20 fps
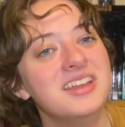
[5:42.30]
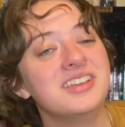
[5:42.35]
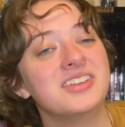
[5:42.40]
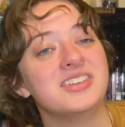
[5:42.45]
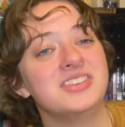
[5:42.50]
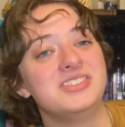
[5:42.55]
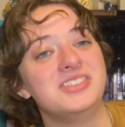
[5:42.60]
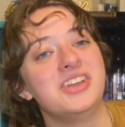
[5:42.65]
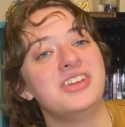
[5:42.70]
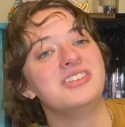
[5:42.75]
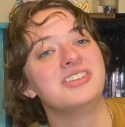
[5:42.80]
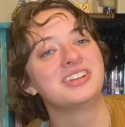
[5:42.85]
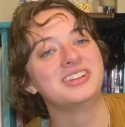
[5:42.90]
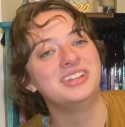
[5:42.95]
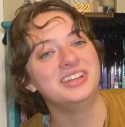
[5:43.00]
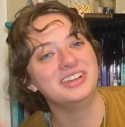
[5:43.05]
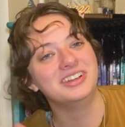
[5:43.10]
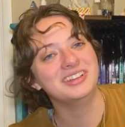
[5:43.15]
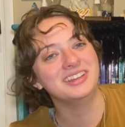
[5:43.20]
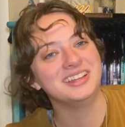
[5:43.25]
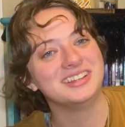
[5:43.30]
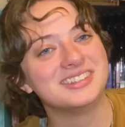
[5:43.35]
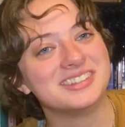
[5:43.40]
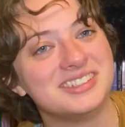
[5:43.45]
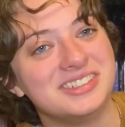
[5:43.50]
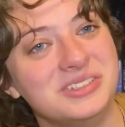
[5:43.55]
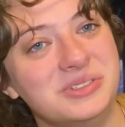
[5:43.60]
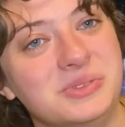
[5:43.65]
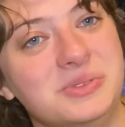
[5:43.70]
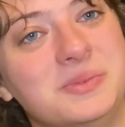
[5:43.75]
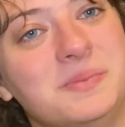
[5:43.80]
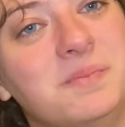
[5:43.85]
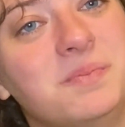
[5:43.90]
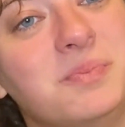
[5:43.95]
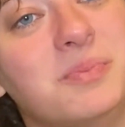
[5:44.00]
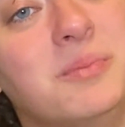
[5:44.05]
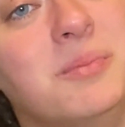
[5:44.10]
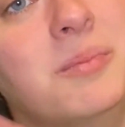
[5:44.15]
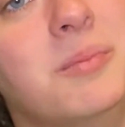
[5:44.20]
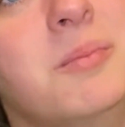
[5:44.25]
Cassandra Clare likes to
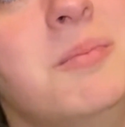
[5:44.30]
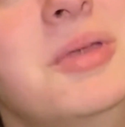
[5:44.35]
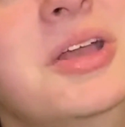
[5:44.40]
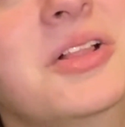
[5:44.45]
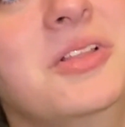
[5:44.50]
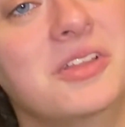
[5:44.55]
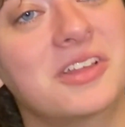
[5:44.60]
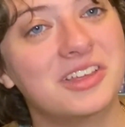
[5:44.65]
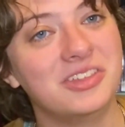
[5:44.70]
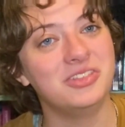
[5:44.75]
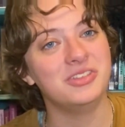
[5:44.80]
milk